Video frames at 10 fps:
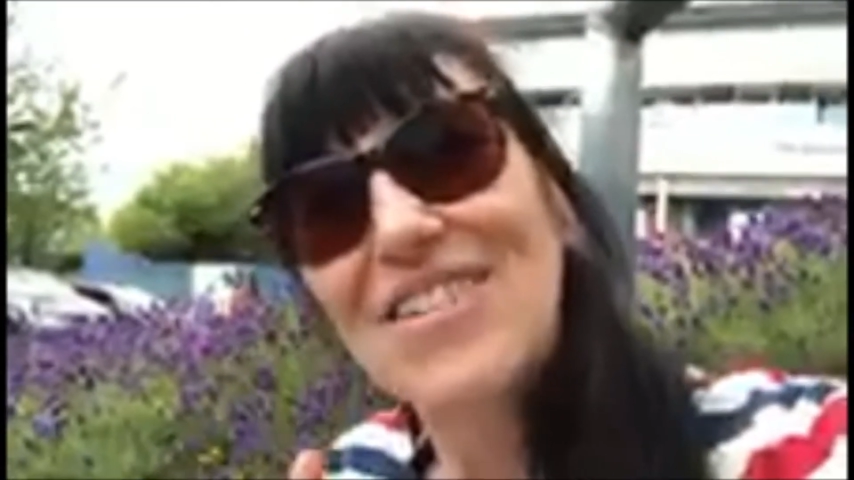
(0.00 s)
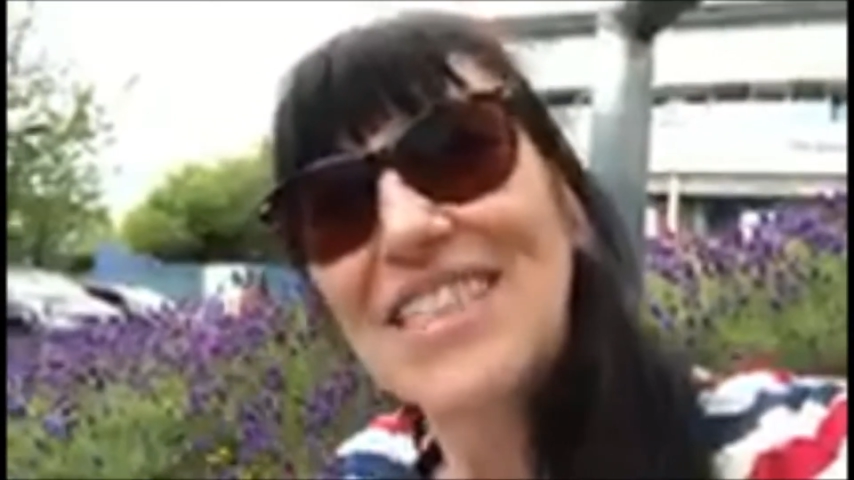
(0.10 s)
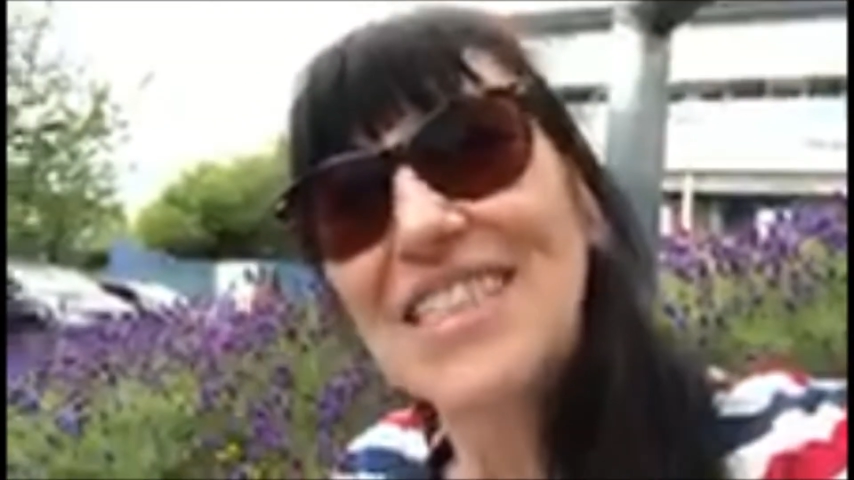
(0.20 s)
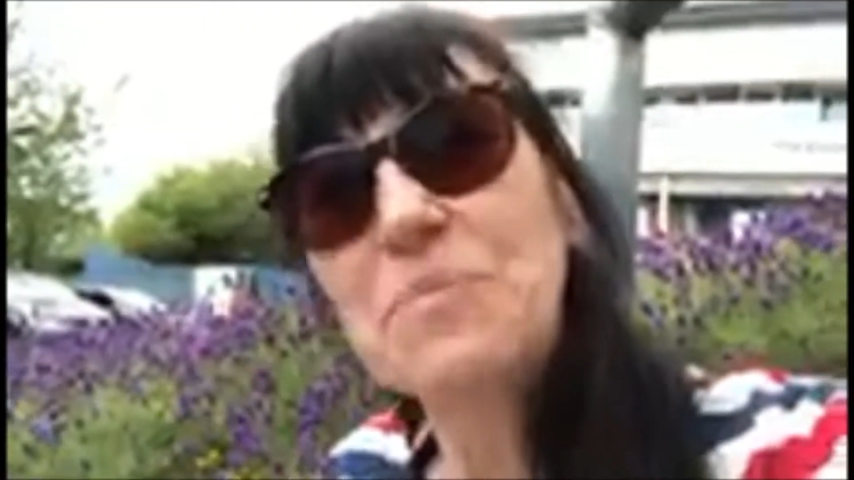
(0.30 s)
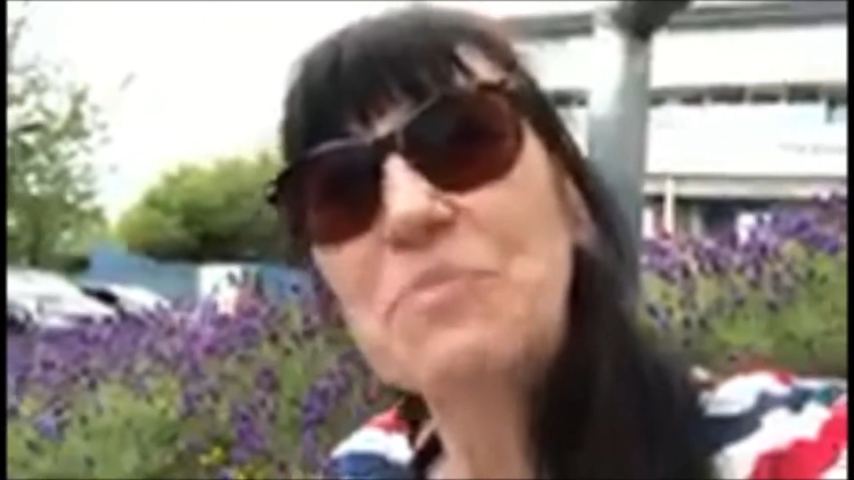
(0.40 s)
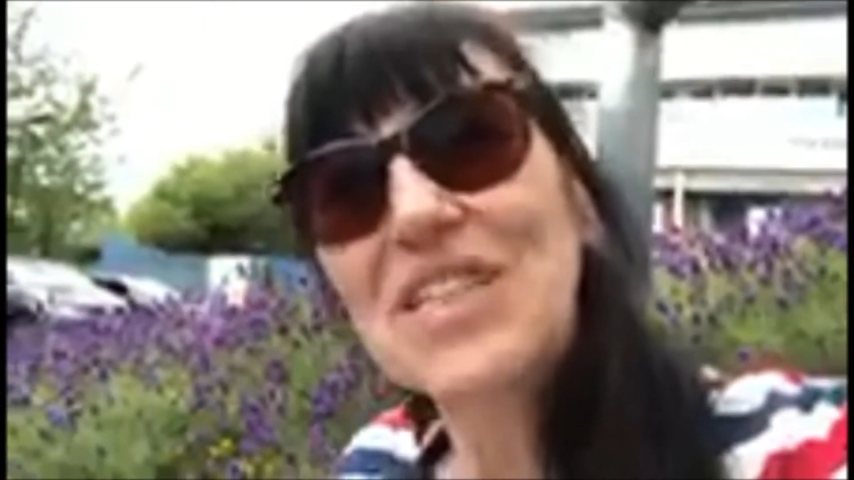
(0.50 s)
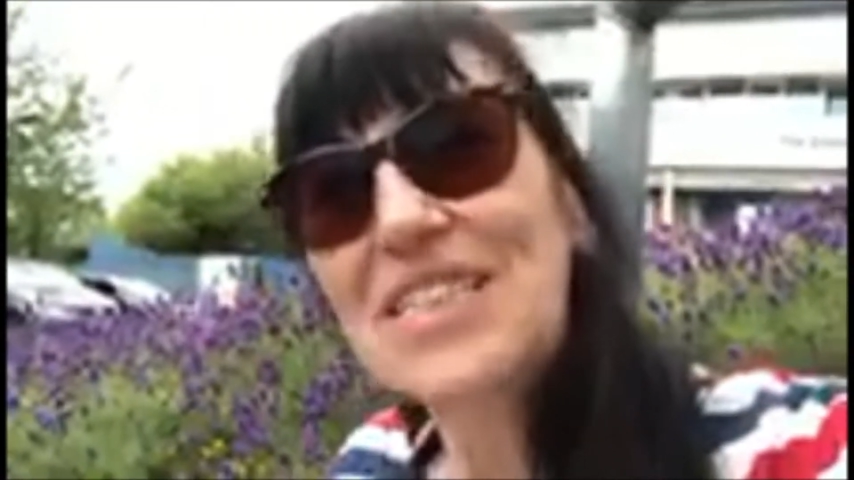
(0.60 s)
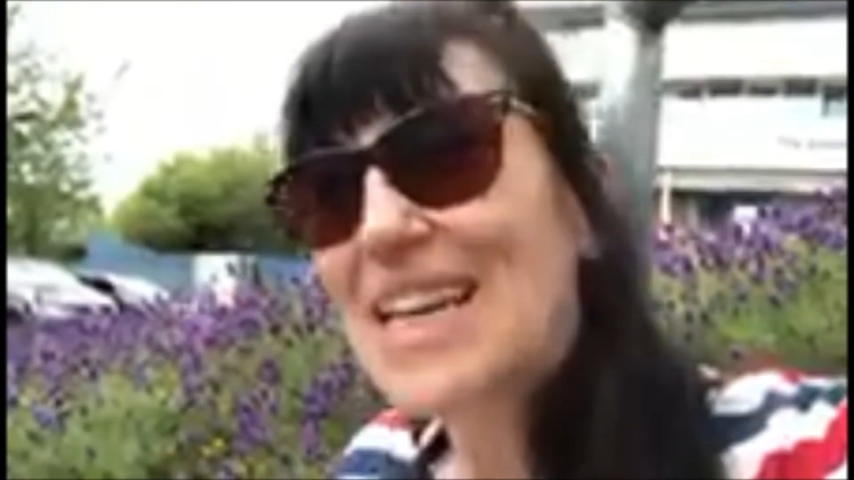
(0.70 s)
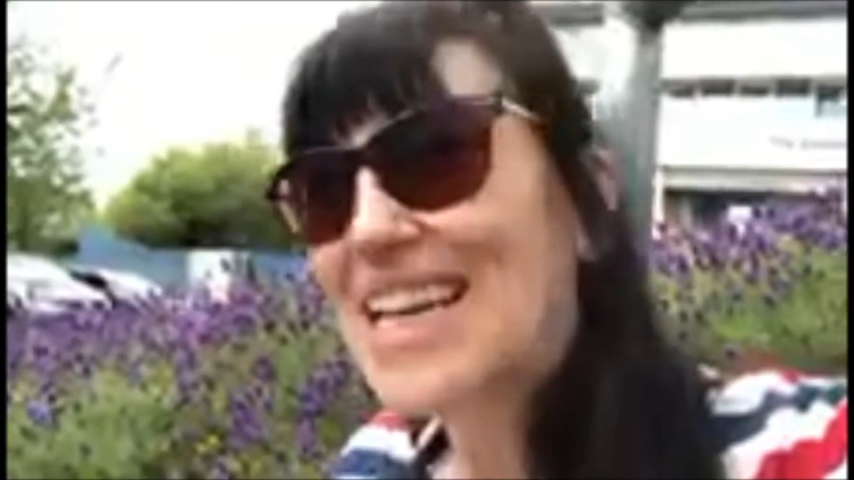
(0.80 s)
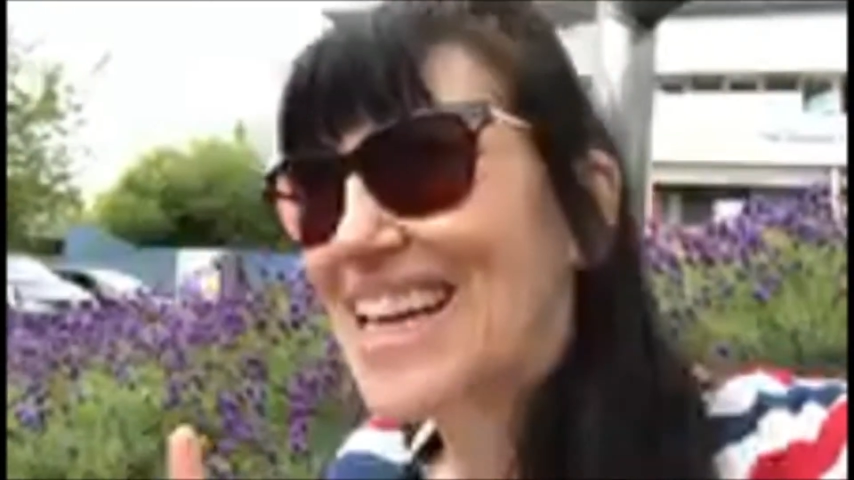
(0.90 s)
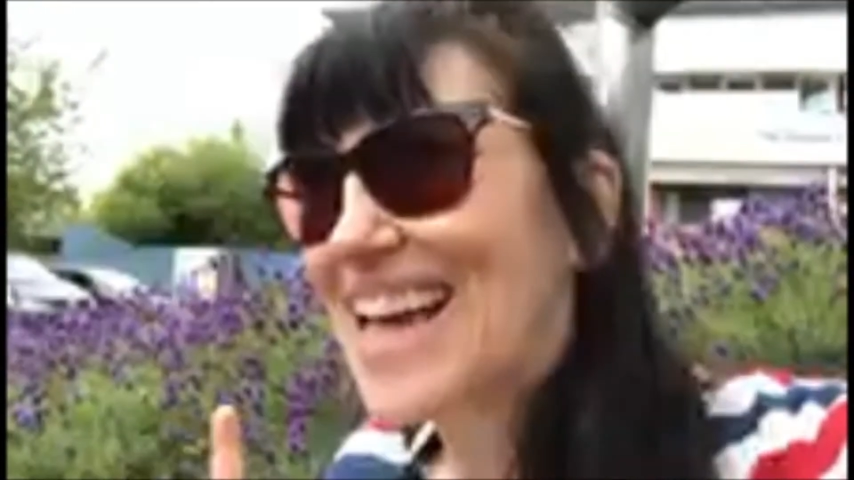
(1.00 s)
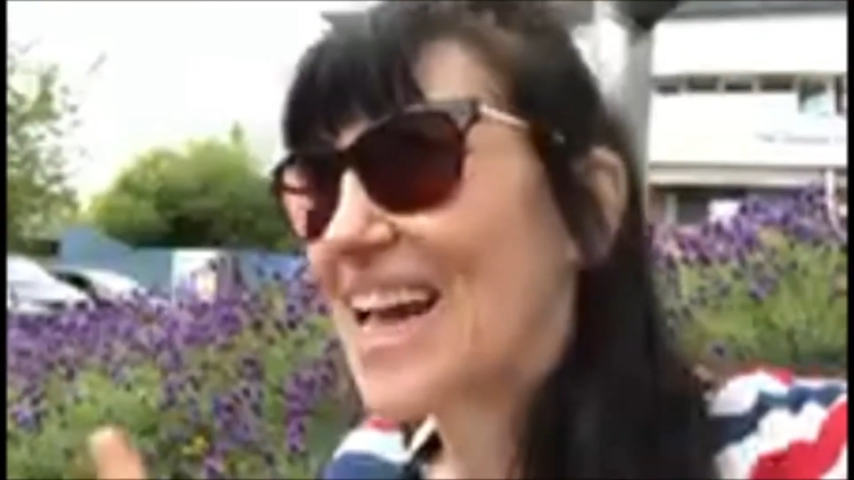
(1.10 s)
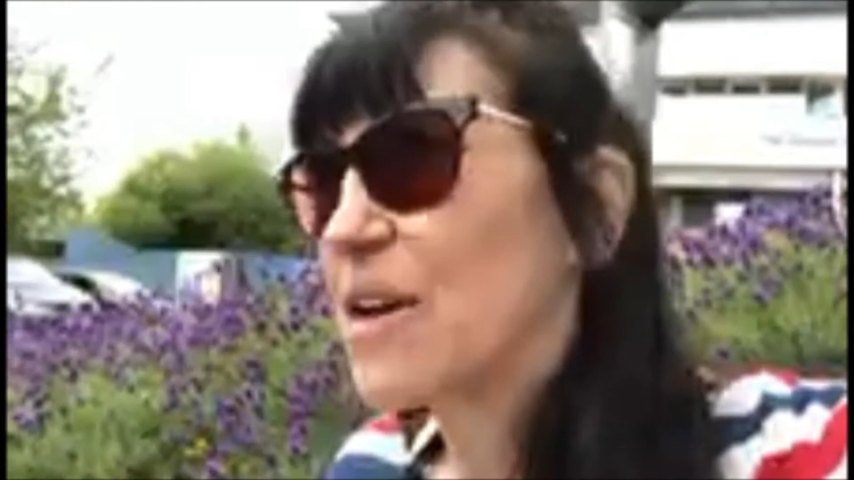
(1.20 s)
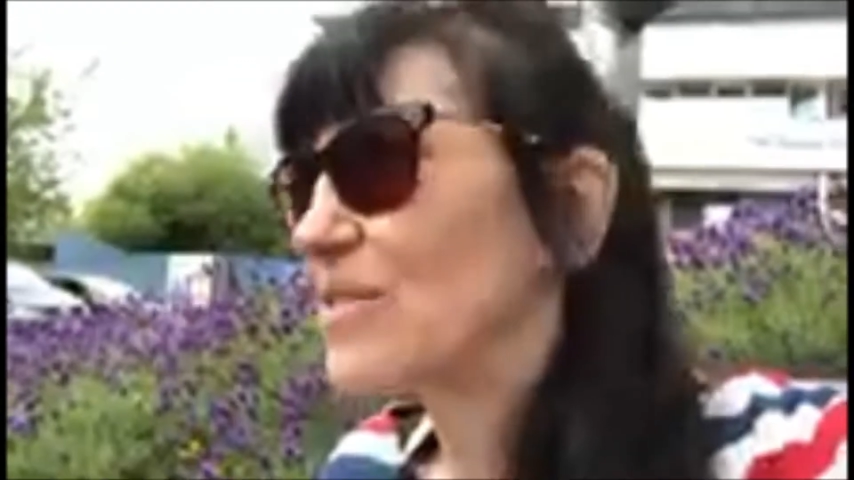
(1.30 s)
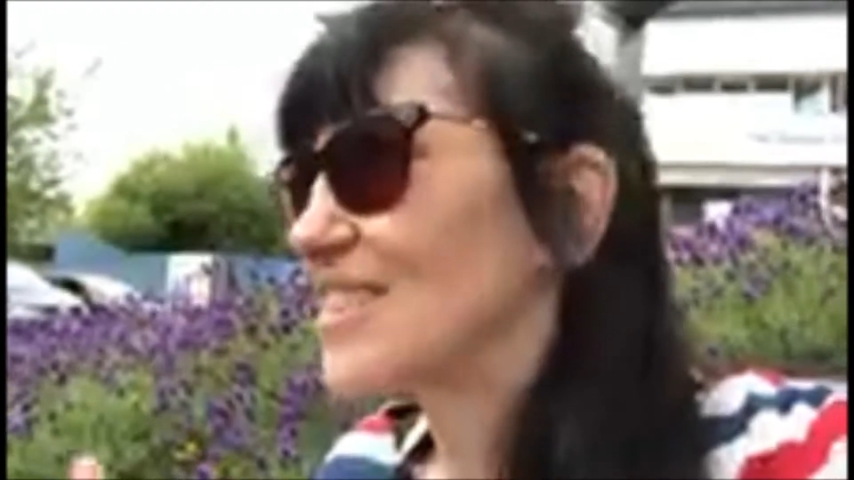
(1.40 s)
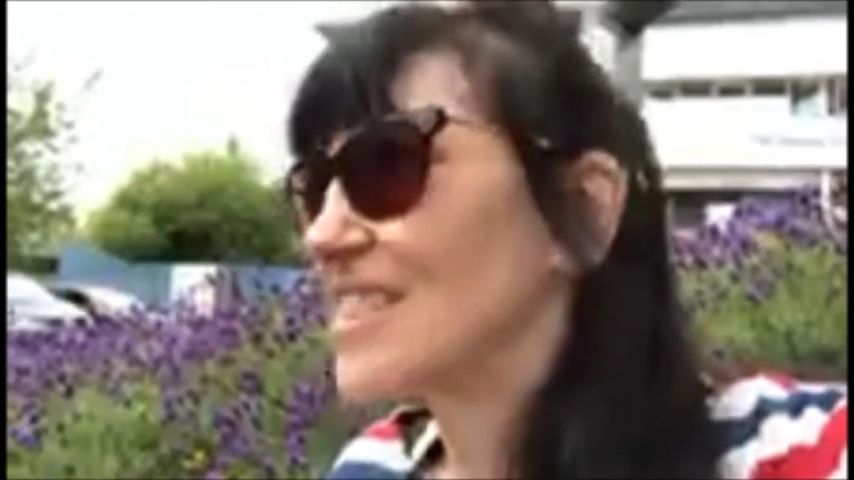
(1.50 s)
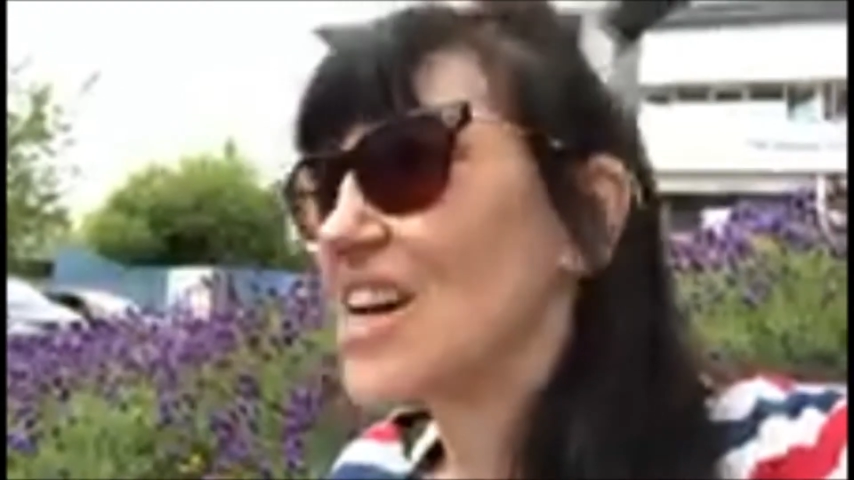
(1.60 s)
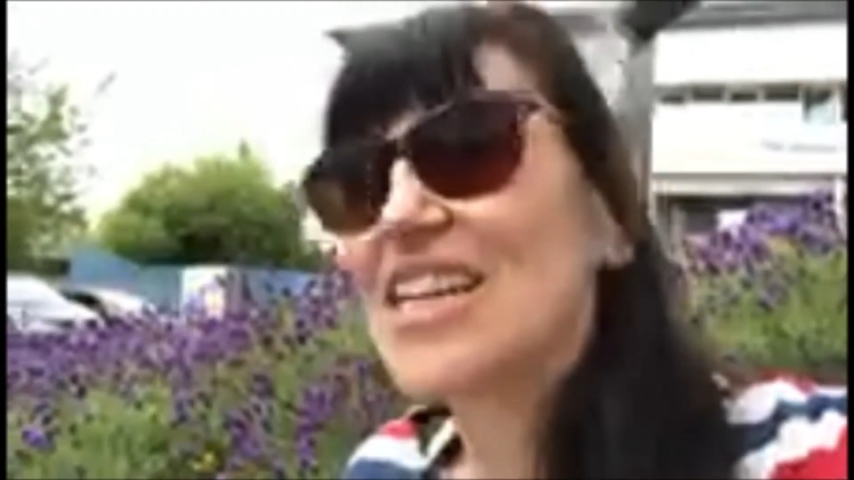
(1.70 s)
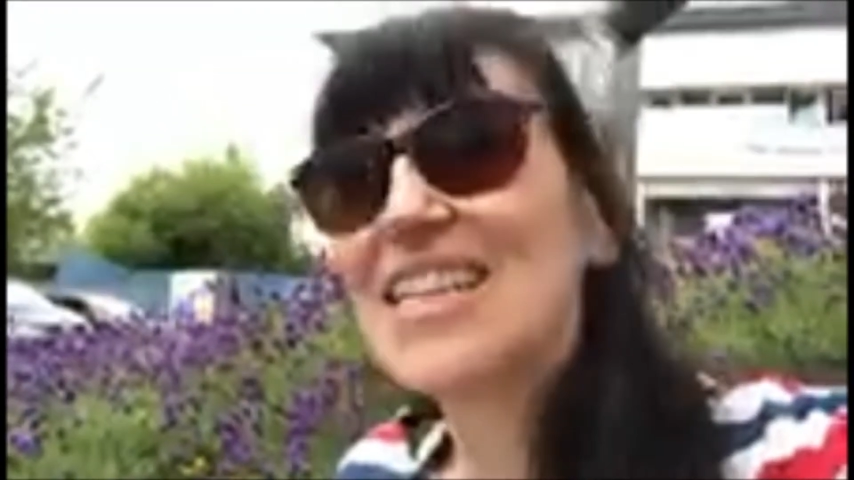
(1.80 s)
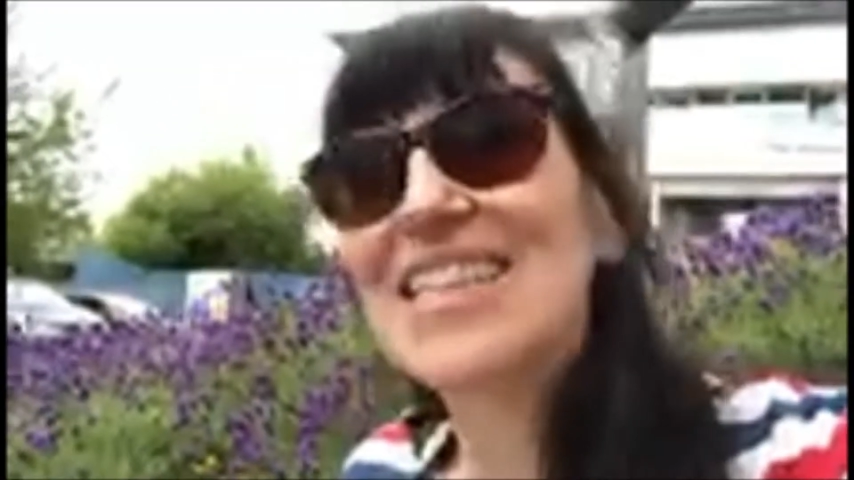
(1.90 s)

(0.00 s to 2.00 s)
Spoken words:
is something to getting outside,